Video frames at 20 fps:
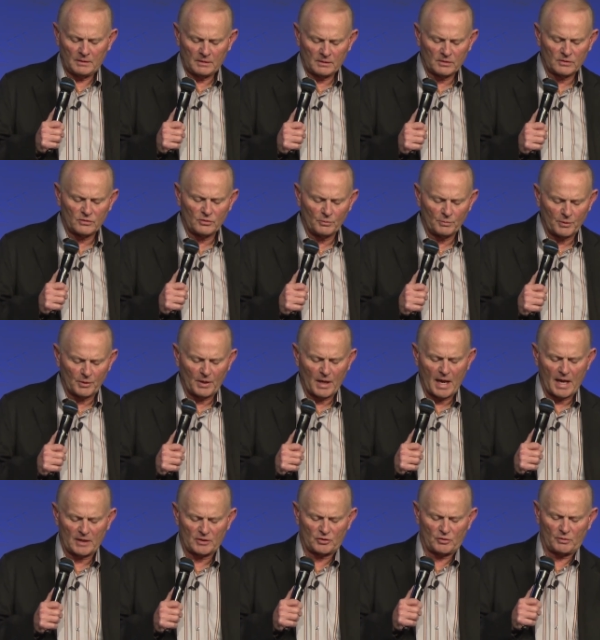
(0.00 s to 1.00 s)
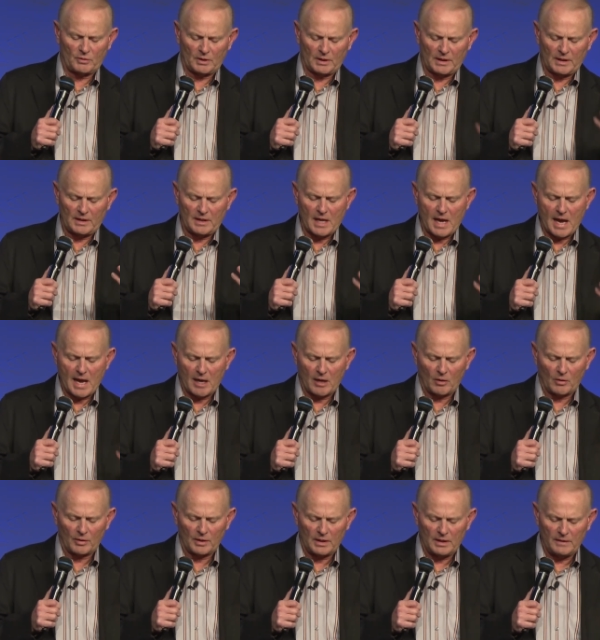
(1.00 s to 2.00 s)
Supernaturally now,
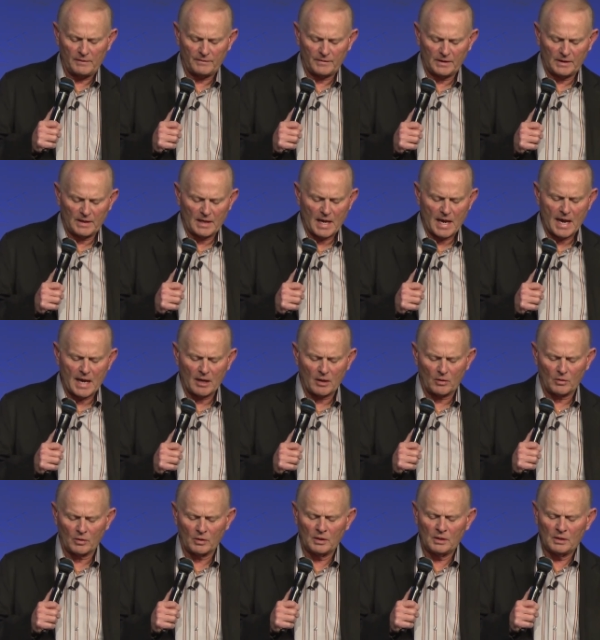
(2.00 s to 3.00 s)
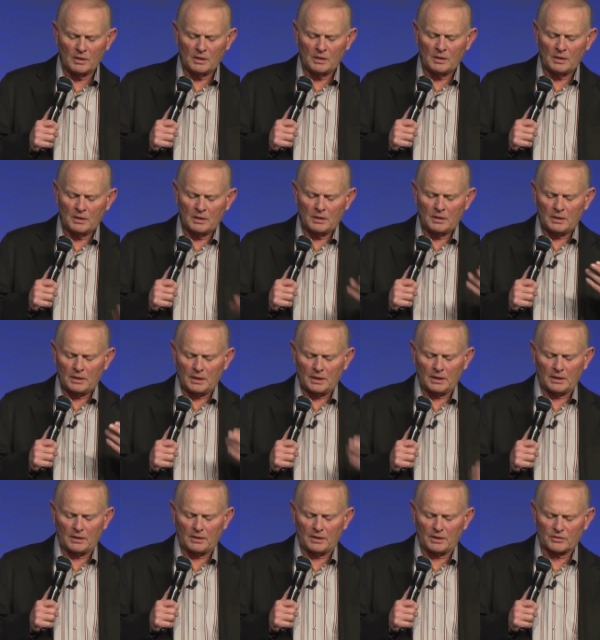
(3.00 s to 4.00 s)
even now
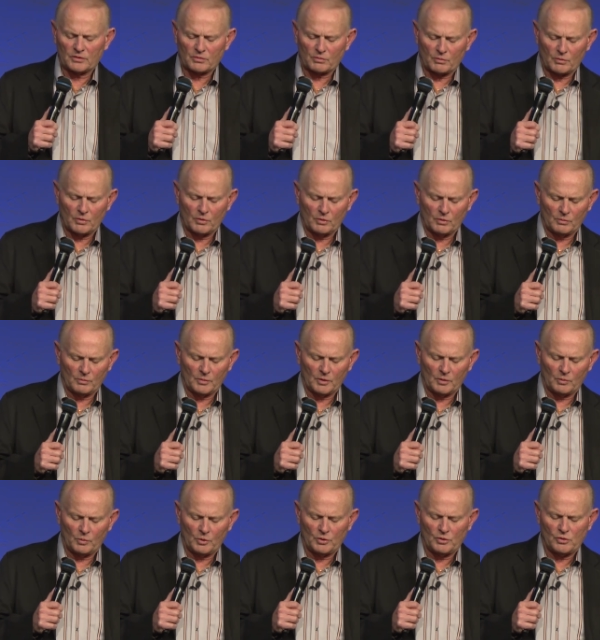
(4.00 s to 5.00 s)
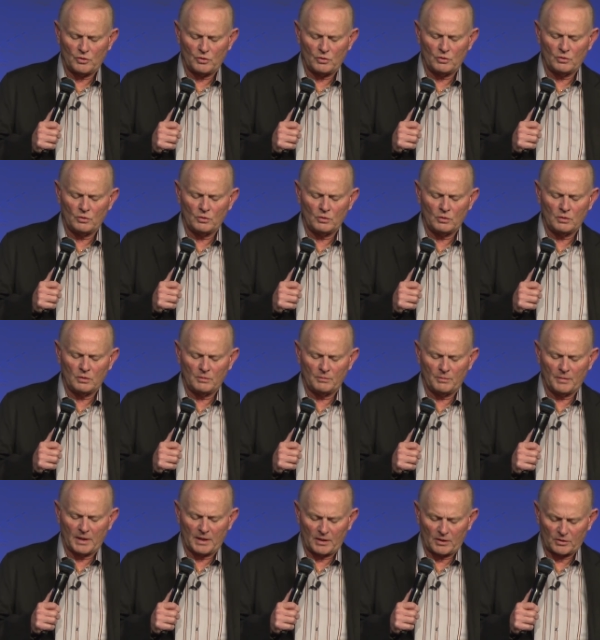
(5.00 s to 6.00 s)
in this room, would you
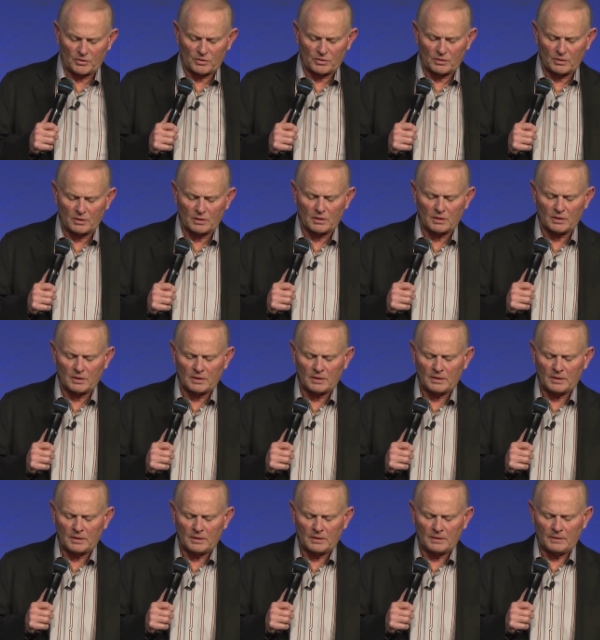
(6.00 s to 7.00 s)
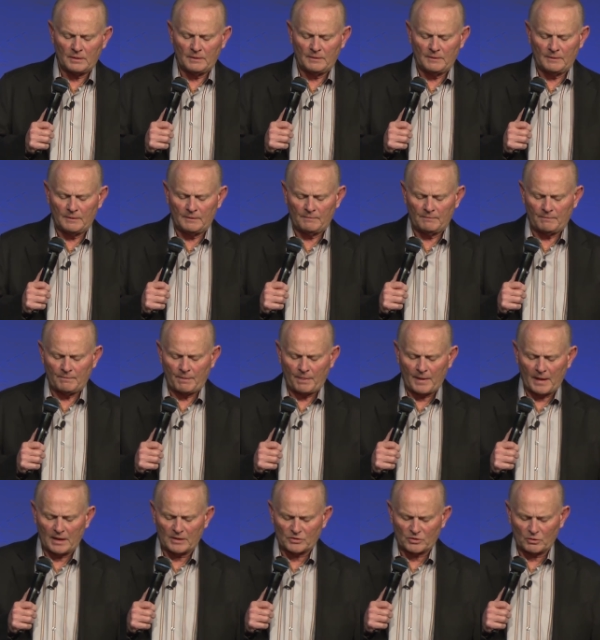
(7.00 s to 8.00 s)
minister
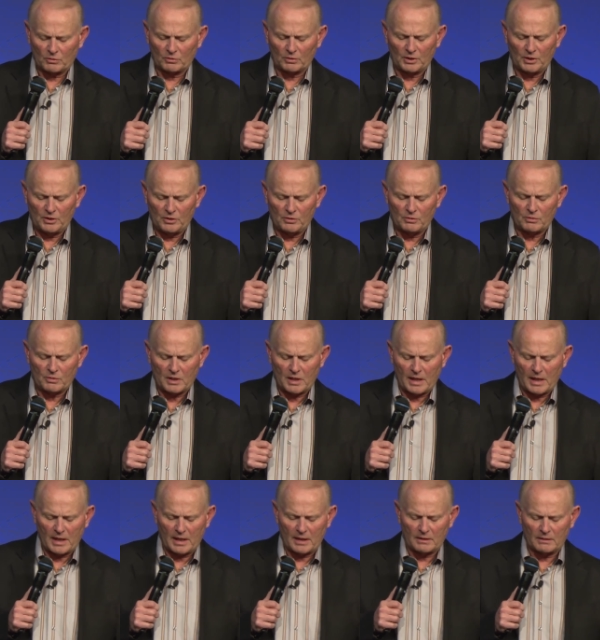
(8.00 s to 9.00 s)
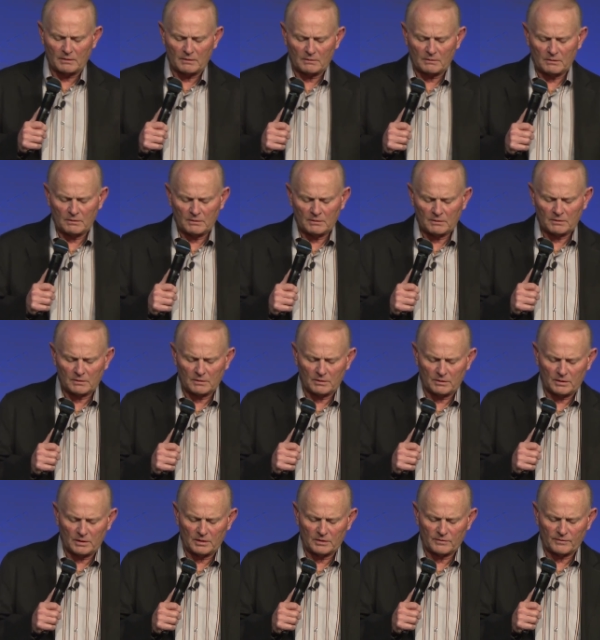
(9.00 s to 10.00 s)
as only you can to
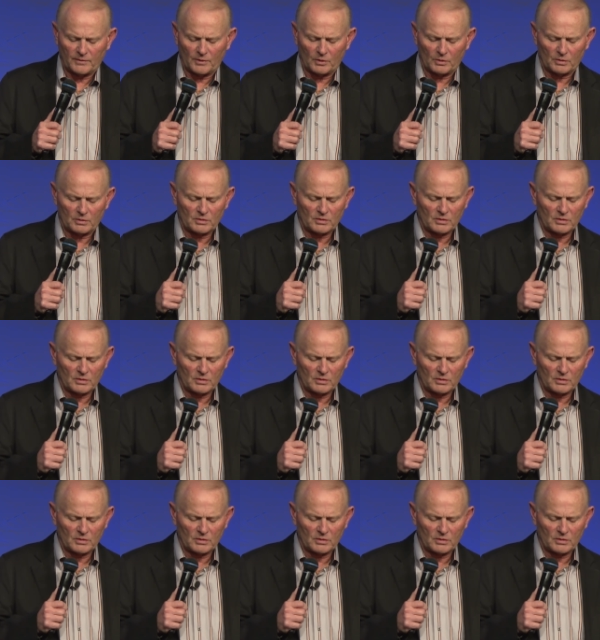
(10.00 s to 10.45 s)
these folks?